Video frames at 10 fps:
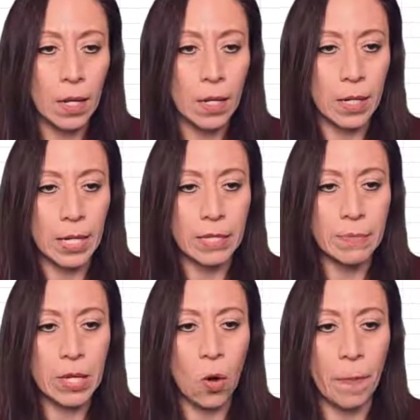And
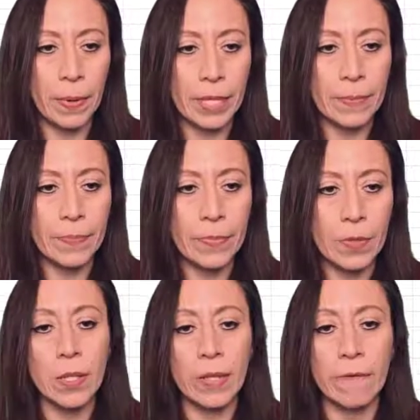let me open
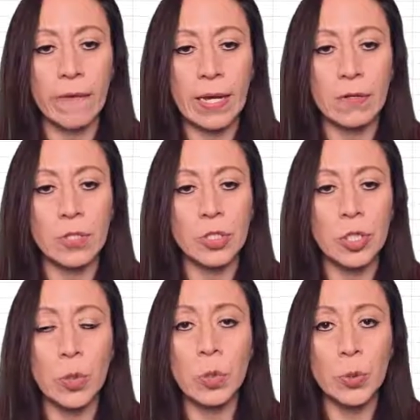the file
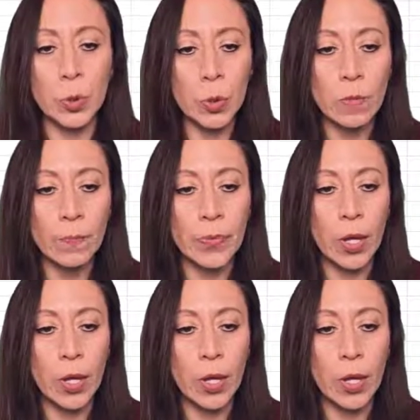Zone 2